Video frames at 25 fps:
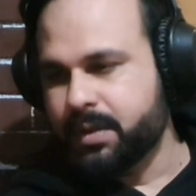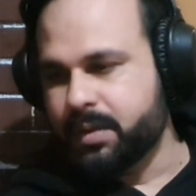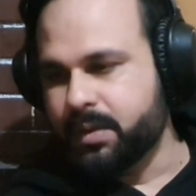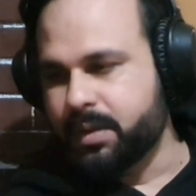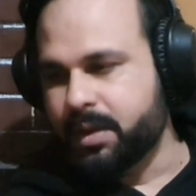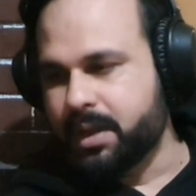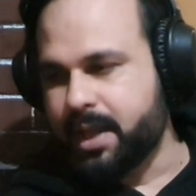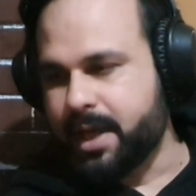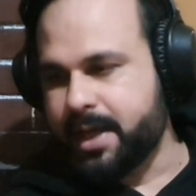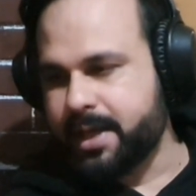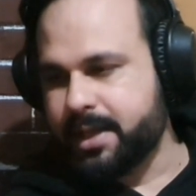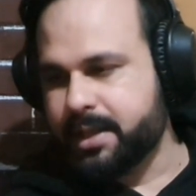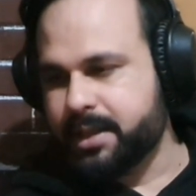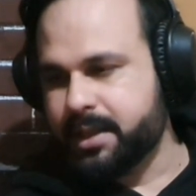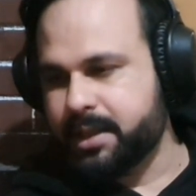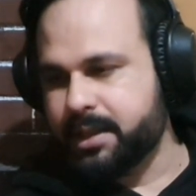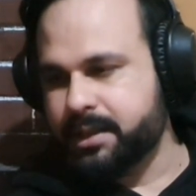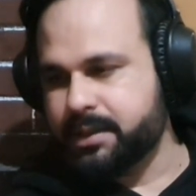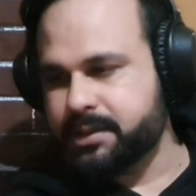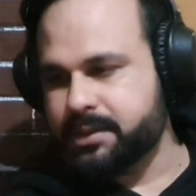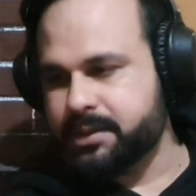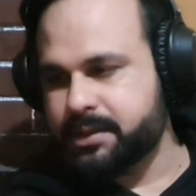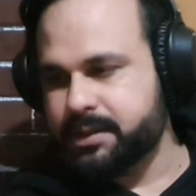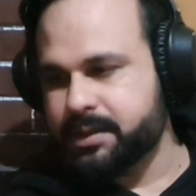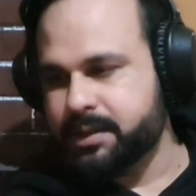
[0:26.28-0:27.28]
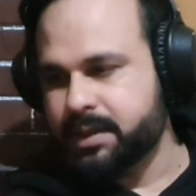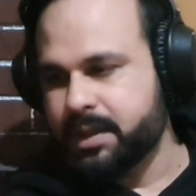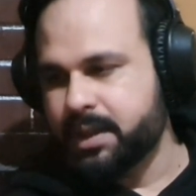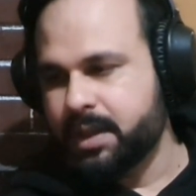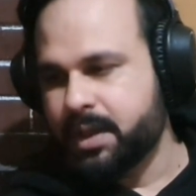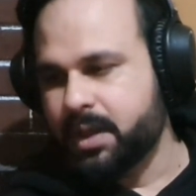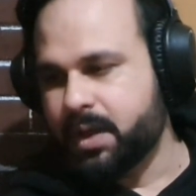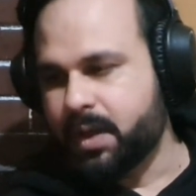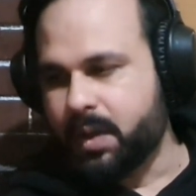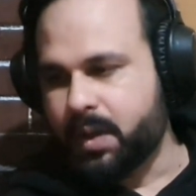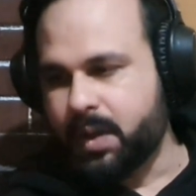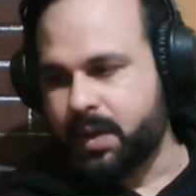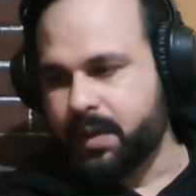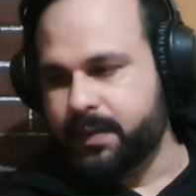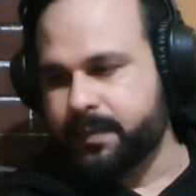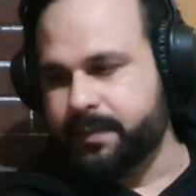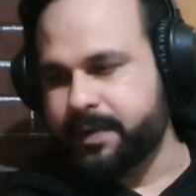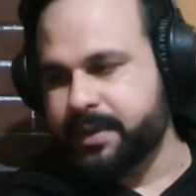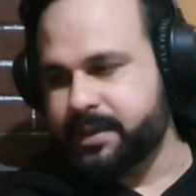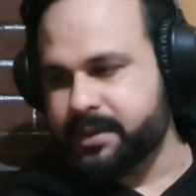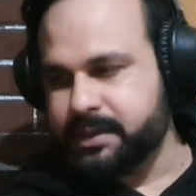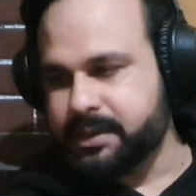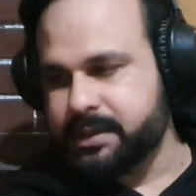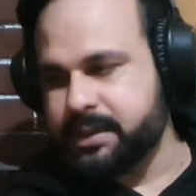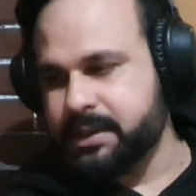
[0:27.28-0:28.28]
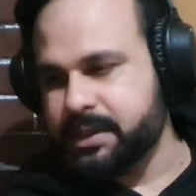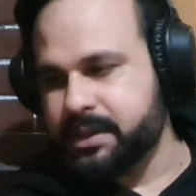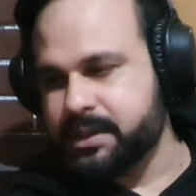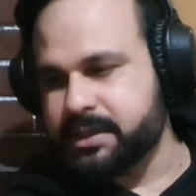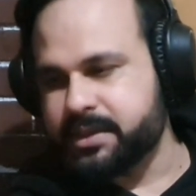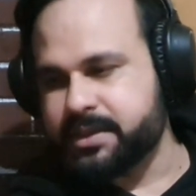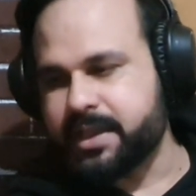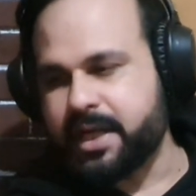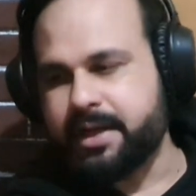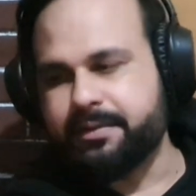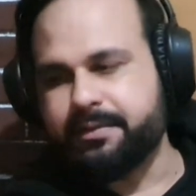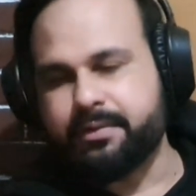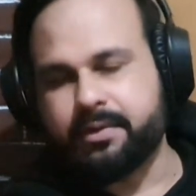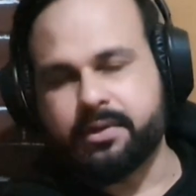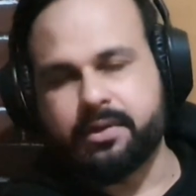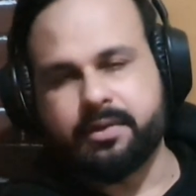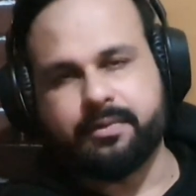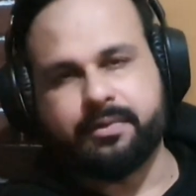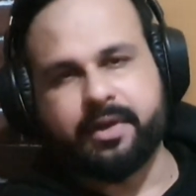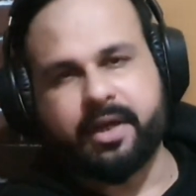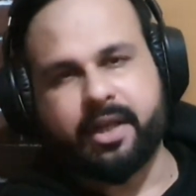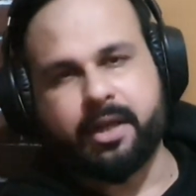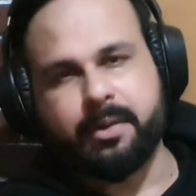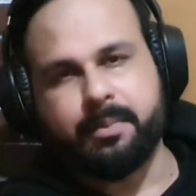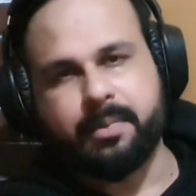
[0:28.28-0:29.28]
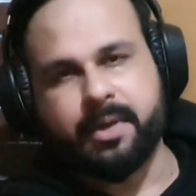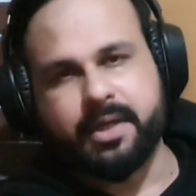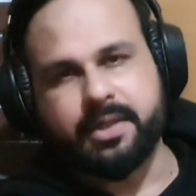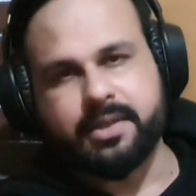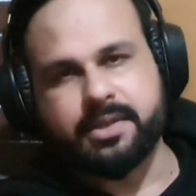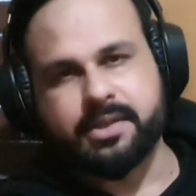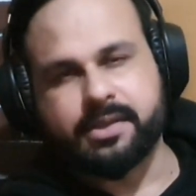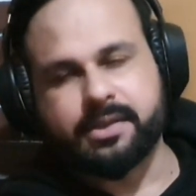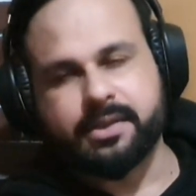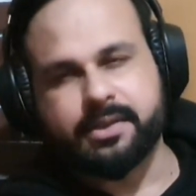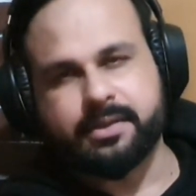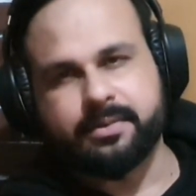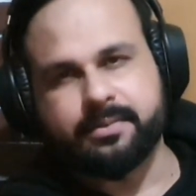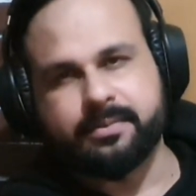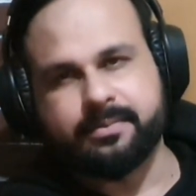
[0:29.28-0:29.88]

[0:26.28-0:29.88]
like us always strive for the very best.